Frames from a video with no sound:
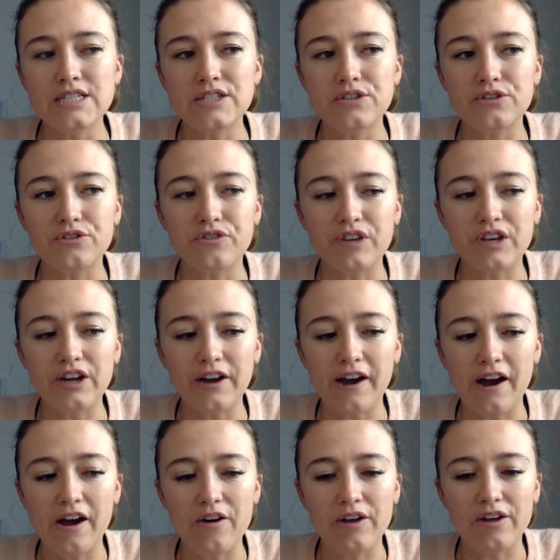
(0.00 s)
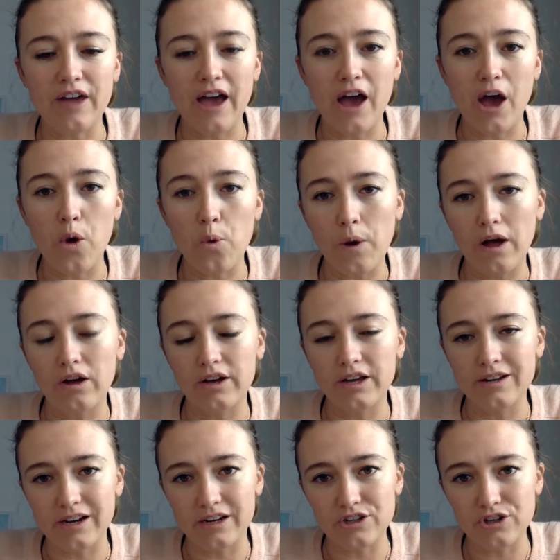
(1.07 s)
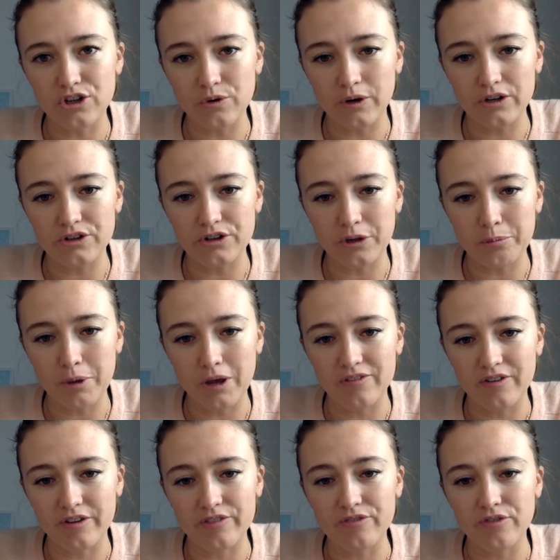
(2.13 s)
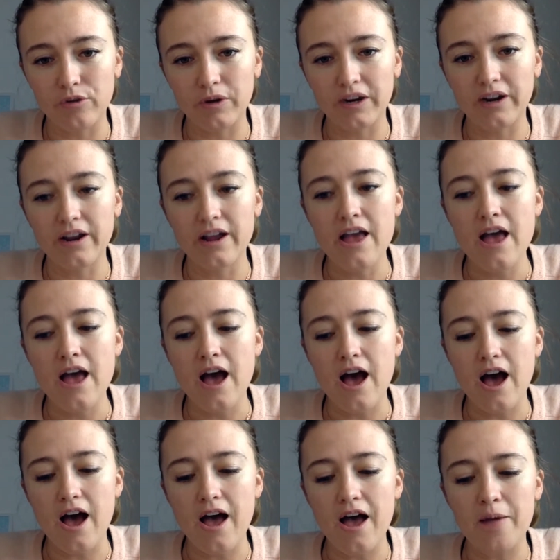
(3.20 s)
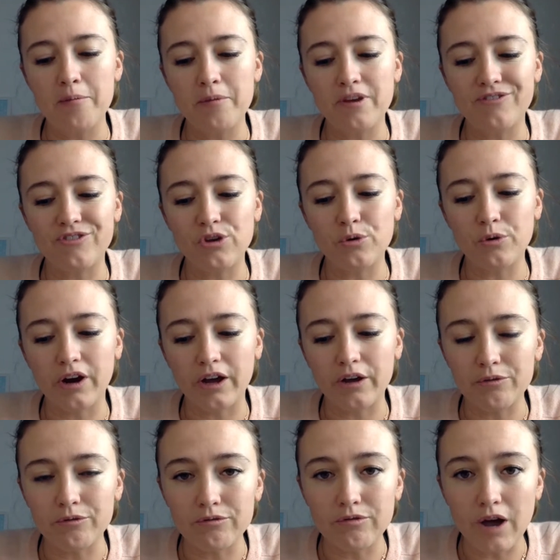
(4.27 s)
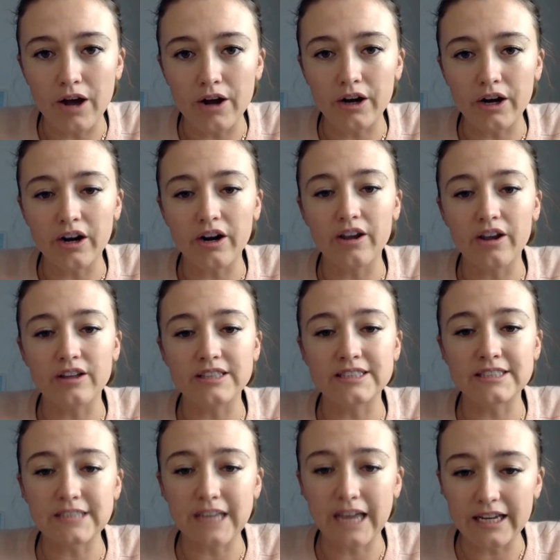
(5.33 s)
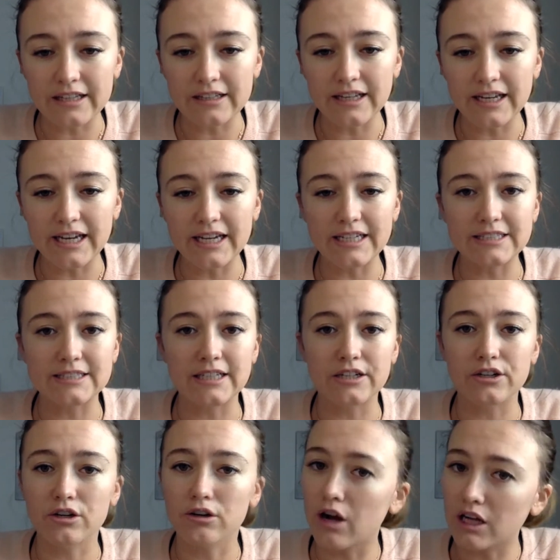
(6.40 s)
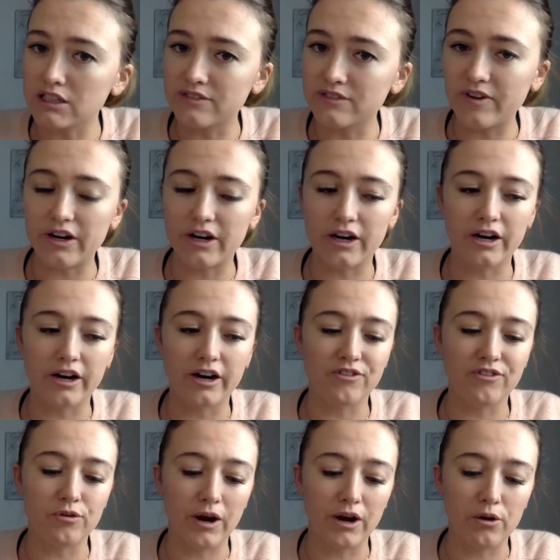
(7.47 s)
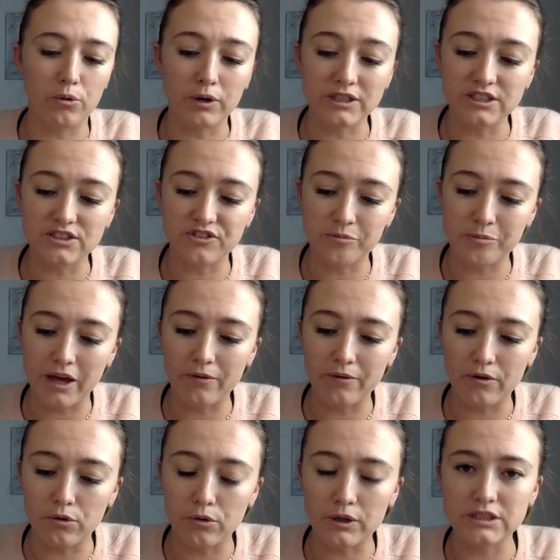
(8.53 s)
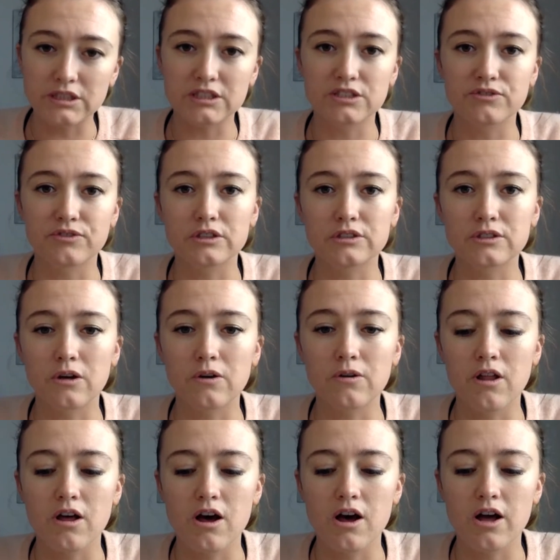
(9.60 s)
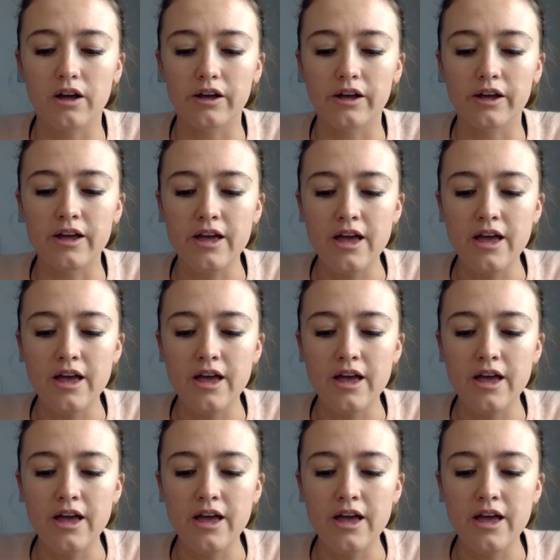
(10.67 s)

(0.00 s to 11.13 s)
to figure out how well connected you are to your pelvic floor. If you are a runner, a cyclist, a CrossFitter, if you ride horses for me, I rode horses for so long.